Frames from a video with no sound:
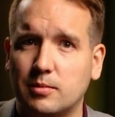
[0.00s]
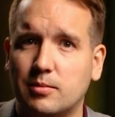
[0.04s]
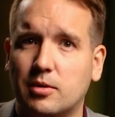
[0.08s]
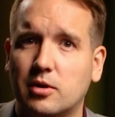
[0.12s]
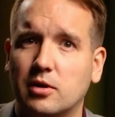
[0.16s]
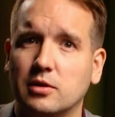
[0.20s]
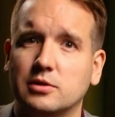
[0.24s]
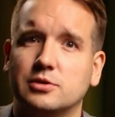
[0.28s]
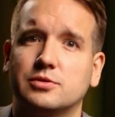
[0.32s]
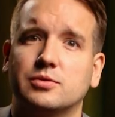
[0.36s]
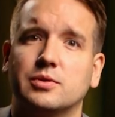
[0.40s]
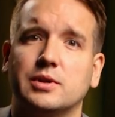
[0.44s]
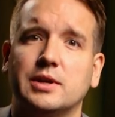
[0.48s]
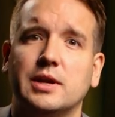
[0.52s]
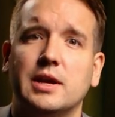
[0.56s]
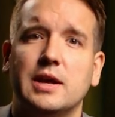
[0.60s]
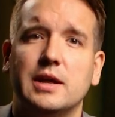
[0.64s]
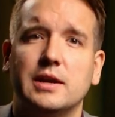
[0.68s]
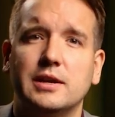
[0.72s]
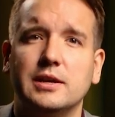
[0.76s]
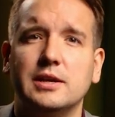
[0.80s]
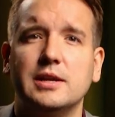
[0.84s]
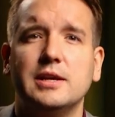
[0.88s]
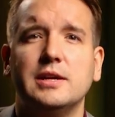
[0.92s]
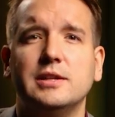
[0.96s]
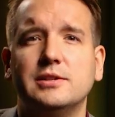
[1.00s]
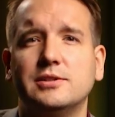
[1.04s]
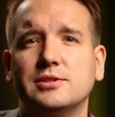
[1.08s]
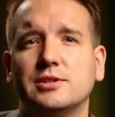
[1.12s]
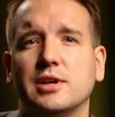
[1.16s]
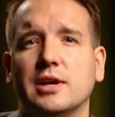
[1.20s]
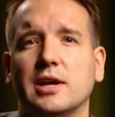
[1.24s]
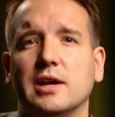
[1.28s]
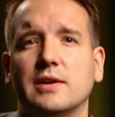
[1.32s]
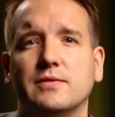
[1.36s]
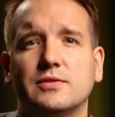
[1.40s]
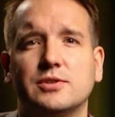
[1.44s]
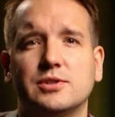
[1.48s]
Laboratory needs to
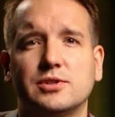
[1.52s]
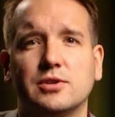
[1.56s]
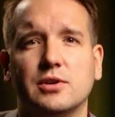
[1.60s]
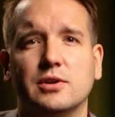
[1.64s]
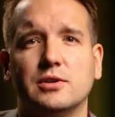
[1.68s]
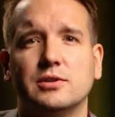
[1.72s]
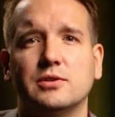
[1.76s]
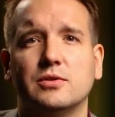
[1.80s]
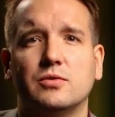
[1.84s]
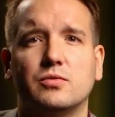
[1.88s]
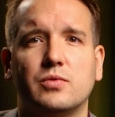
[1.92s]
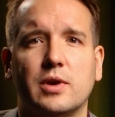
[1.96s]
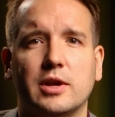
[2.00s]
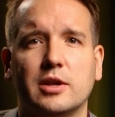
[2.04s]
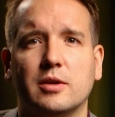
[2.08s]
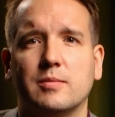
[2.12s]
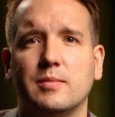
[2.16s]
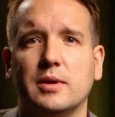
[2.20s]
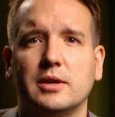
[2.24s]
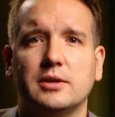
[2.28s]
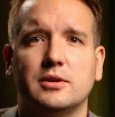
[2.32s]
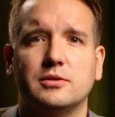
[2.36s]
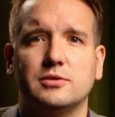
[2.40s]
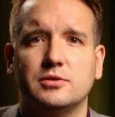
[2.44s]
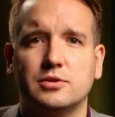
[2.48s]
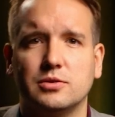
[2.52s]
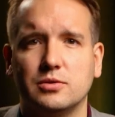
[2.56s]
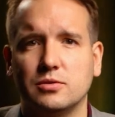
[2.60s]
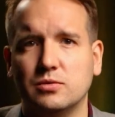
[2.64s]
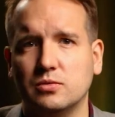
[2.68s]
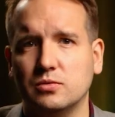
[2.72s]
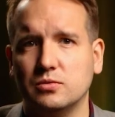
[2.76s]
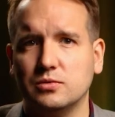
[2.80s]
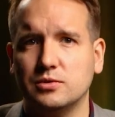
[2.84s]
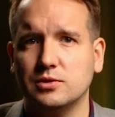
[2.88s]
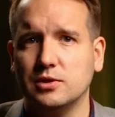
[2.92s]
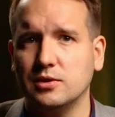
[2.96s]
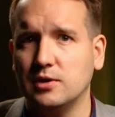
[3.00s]
have certain recommended
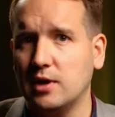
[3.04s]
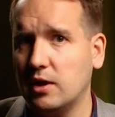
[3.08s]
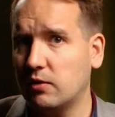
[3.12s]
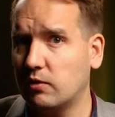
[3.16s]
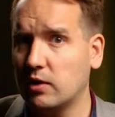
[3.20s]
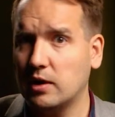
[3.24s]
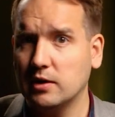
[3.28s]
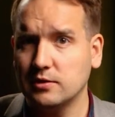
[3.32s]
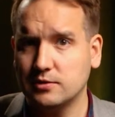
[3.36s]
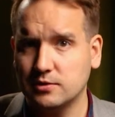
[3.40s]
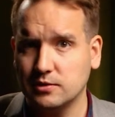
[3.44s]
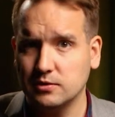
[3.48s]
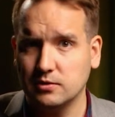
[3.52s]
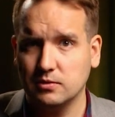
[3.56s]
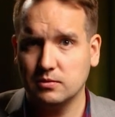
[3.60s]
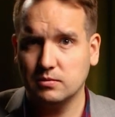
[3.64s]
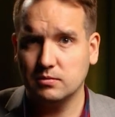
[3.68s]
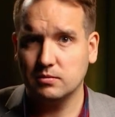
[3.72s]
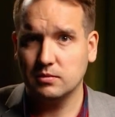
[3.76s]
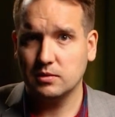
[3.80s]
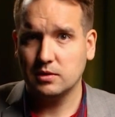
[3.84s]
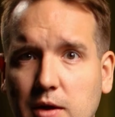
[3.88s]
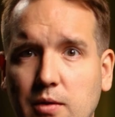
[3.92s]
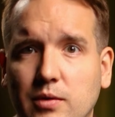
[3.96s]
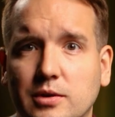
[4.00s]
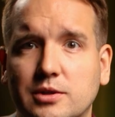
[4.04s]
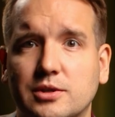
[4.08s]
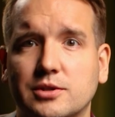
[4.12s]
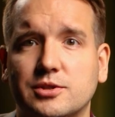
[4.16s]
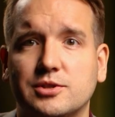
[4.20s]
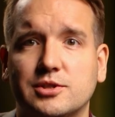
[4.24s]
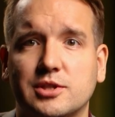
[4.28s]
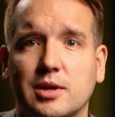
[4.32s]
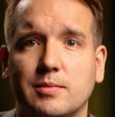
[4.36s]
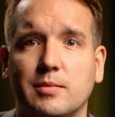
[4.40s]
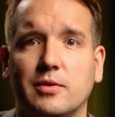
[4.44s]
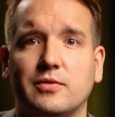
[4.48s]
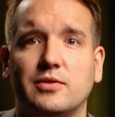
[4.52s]
tools in their arsenal. Here are just
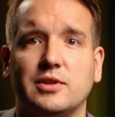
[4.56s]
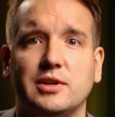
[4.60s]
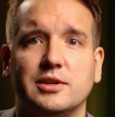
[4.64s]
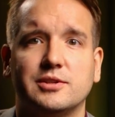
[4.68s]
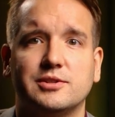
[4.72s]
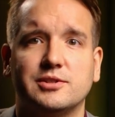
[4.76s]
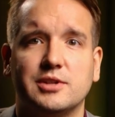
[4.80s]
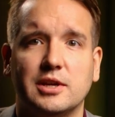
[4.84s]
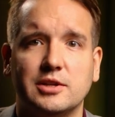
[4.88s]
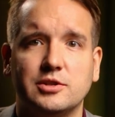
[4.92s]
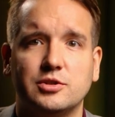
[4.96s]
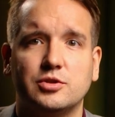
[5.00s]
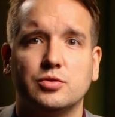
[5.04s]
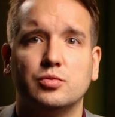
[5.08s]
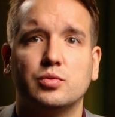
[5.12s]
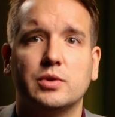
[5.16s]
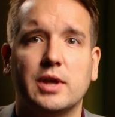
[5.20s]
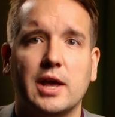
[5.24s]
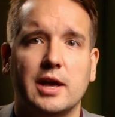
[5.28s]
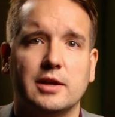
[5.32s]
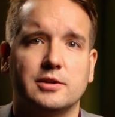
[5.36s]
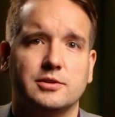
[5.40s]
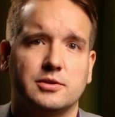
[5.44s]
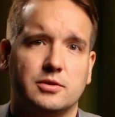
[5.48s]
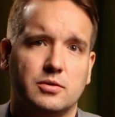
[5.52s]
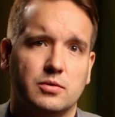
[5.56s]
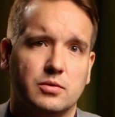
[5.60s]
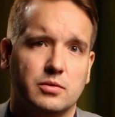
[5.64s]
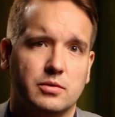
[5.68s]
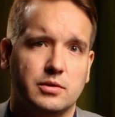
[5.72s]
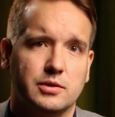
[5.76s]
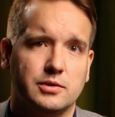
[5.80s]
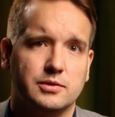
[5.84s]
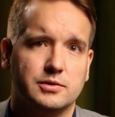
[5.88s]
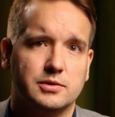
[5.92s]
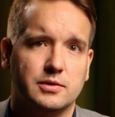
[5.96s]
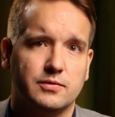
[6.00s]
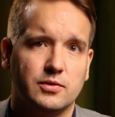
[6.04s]
some of the essential
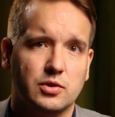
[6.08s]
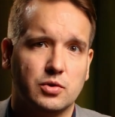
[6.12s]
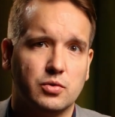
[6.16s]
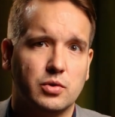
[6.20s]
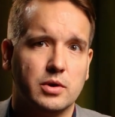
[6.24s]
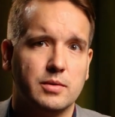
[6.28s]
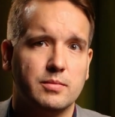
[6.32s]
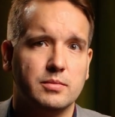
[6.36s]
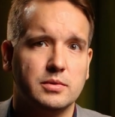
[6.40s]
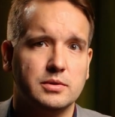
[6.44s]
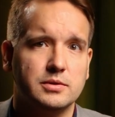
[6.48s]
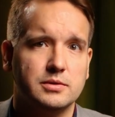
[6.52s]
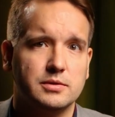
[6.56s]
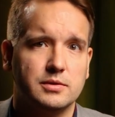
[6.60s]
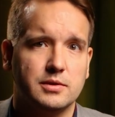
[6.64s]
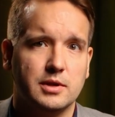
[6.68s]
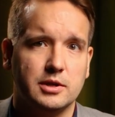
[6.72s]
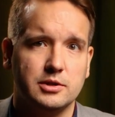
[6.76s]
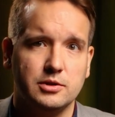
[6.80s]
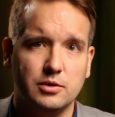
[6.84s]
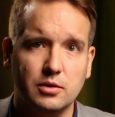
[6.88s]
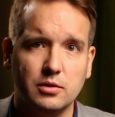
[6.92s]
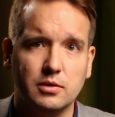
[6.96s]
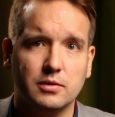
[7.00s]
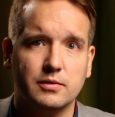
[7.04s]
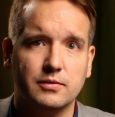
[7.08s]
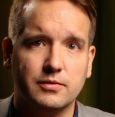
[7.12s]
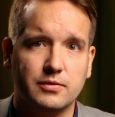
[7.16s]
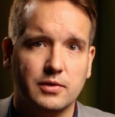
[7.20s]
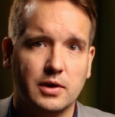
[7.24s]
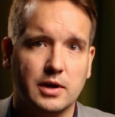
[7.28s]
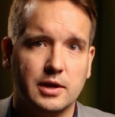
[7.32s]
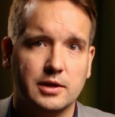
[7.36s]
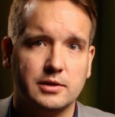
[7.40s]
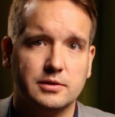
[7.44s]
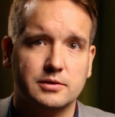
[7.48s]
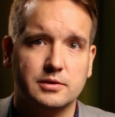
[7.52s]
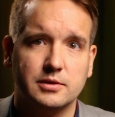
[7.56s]
categories of equipment that you can
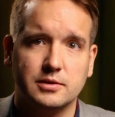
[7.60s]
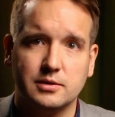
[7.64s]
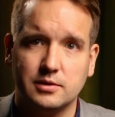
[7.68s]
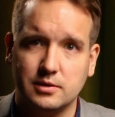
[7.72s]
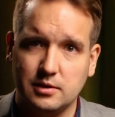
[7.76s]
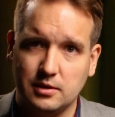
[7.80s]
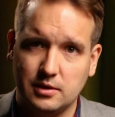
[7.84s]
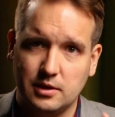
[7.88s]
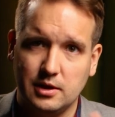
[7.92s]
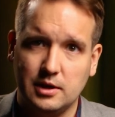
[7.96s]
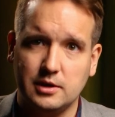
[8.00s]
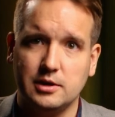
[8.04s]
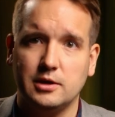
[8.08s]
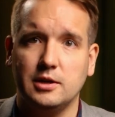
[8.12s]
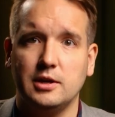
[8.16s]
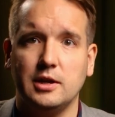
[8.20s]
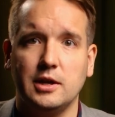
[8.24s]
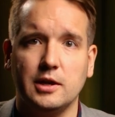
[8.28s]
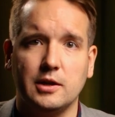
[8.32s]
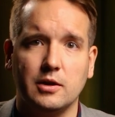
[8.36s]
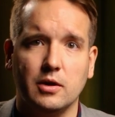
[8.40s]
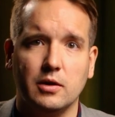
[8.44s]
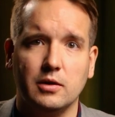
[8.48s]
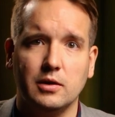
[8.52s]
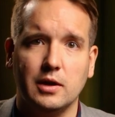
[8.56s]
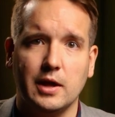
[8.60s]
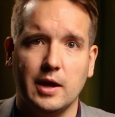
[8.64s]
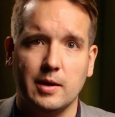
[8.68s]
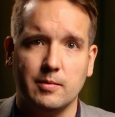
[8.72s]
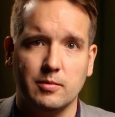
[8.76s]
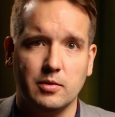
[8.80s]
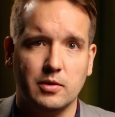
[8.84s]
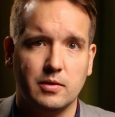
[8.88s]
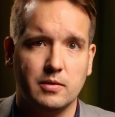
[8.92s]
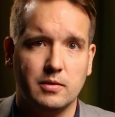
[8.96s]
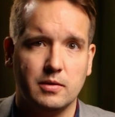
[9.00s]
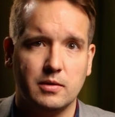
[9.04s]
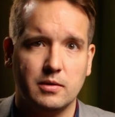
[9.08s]
find in an eco-lab.